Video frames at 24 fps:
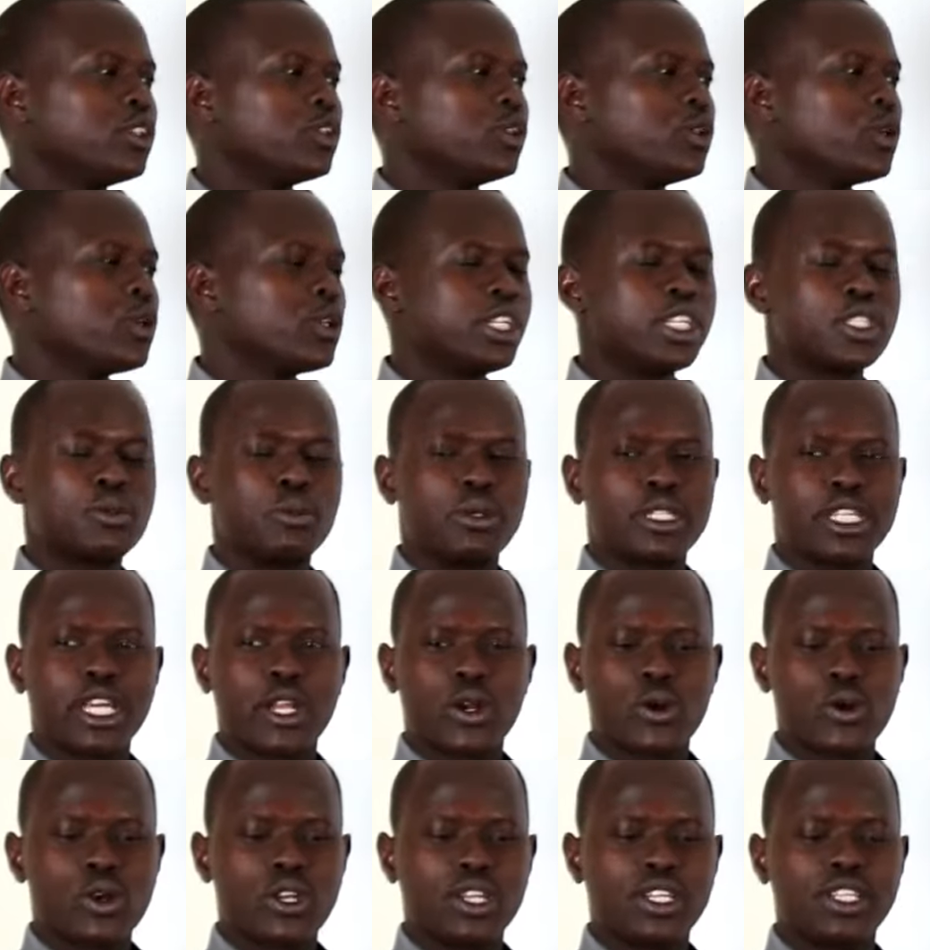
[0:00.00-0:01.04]
You know this
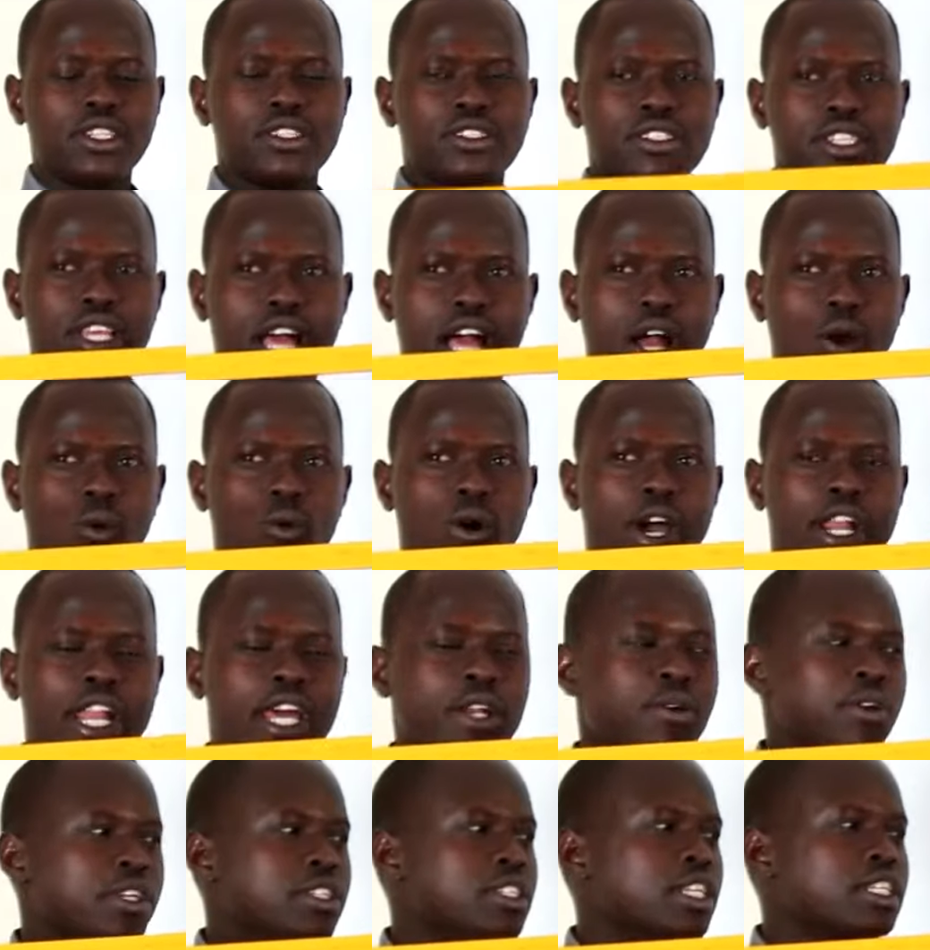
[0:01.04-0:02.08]
meter roll is uh,
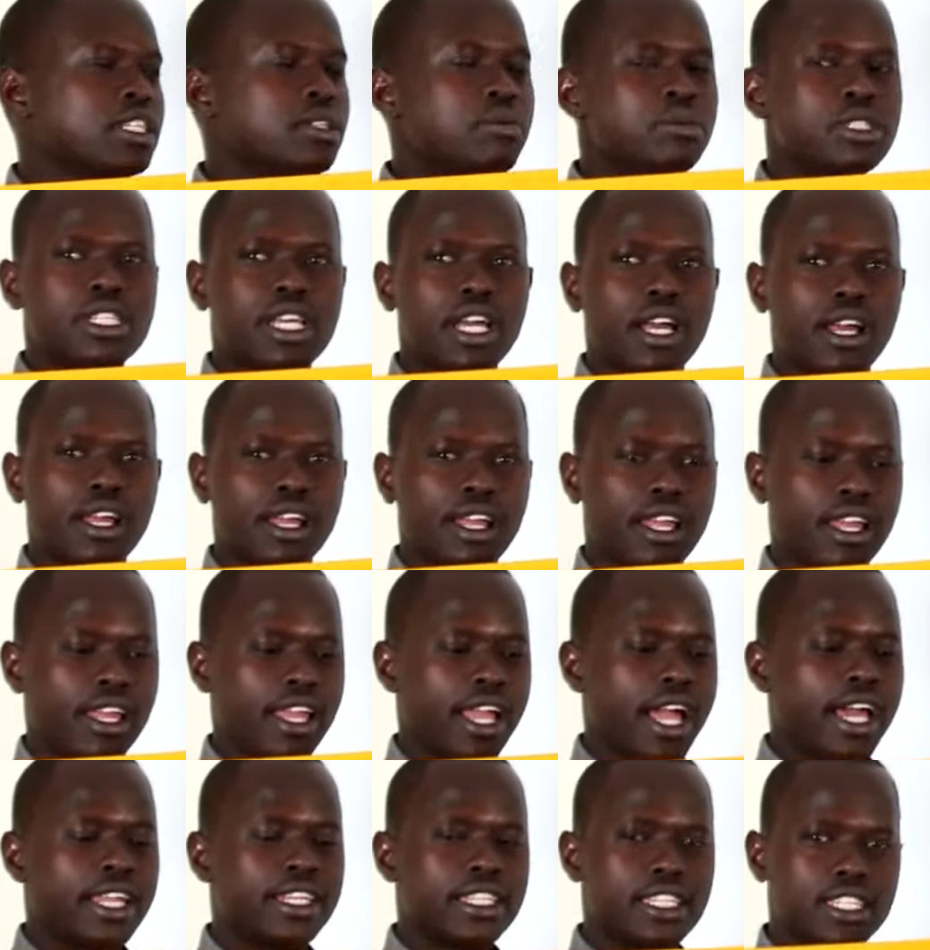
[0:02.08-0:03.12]
100 centimeter
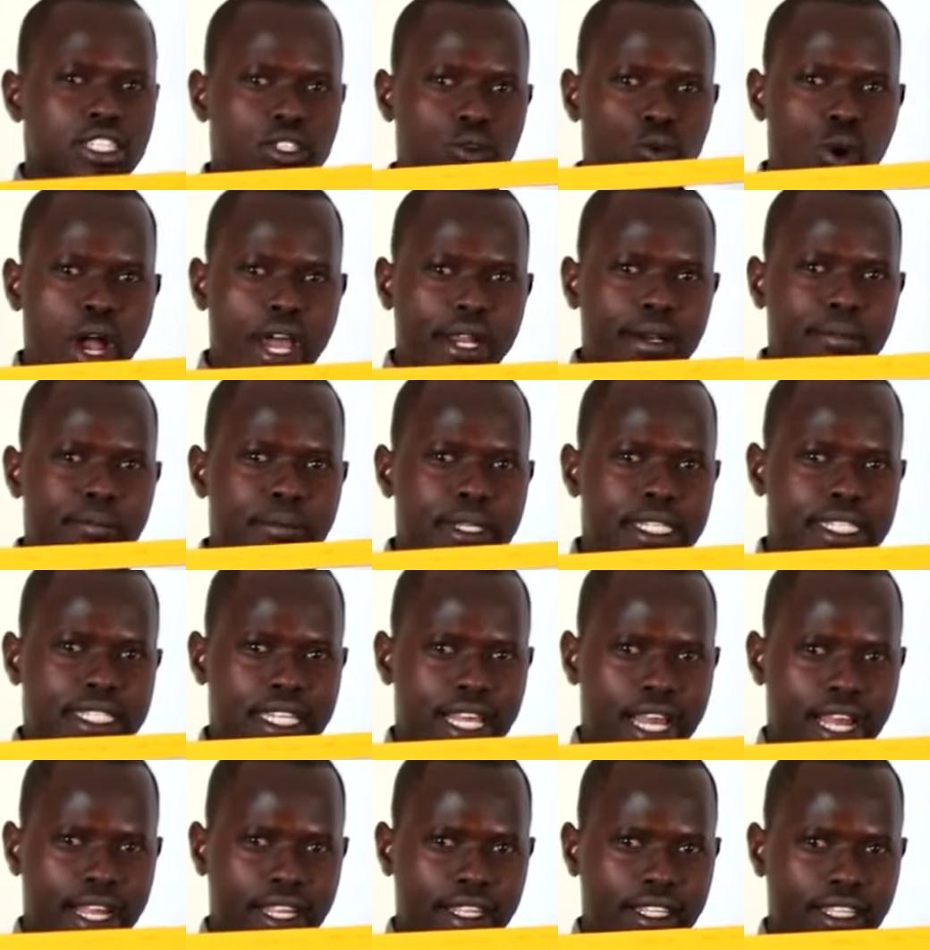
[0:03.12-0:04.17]
and it is one
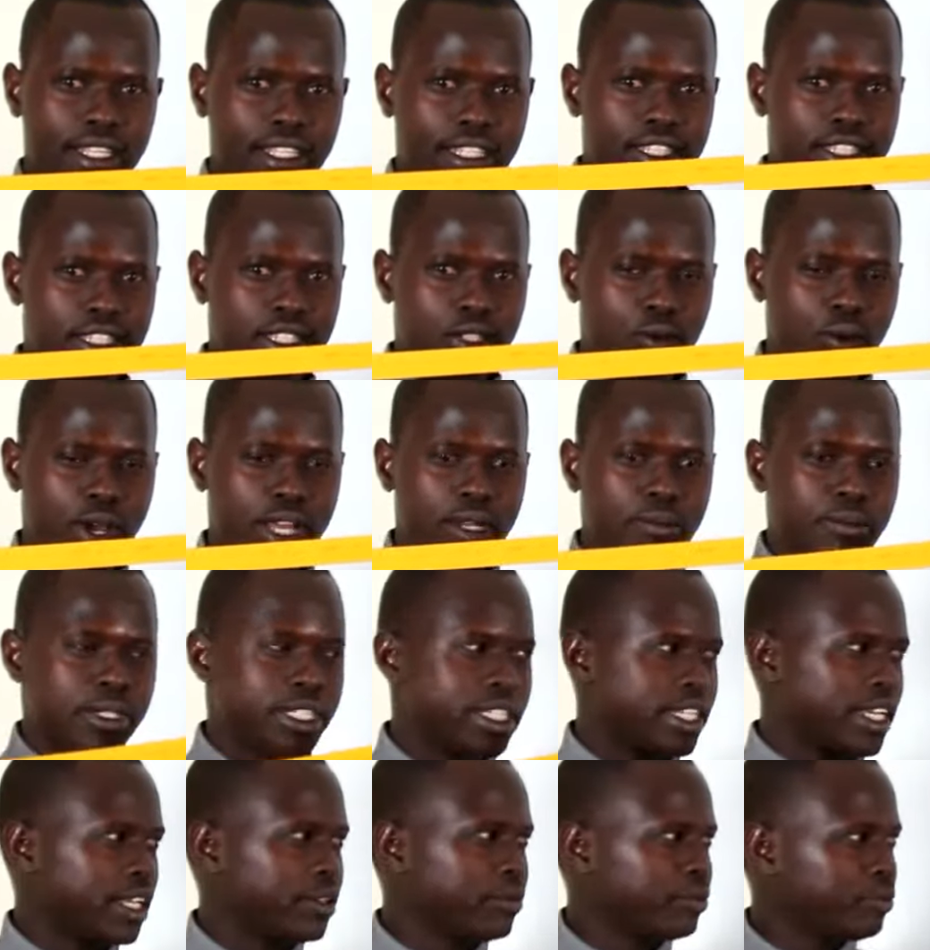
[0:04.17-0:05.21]
meter. This is one
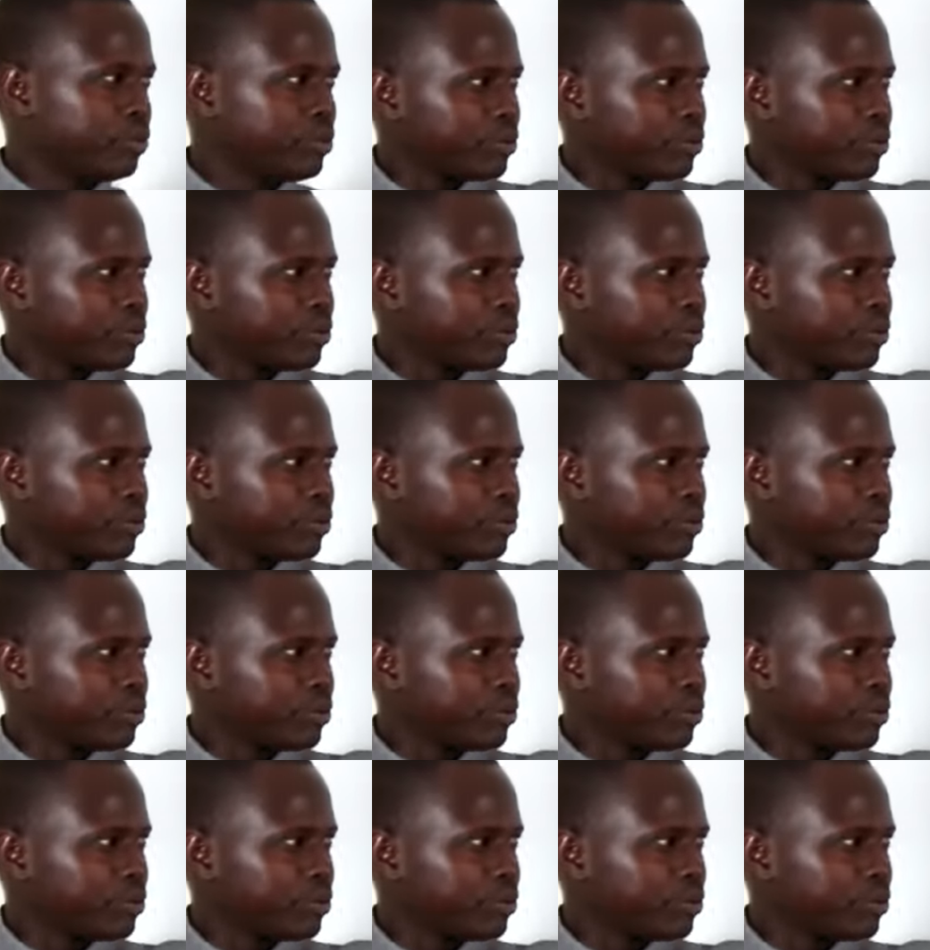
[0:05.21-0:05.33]
meter.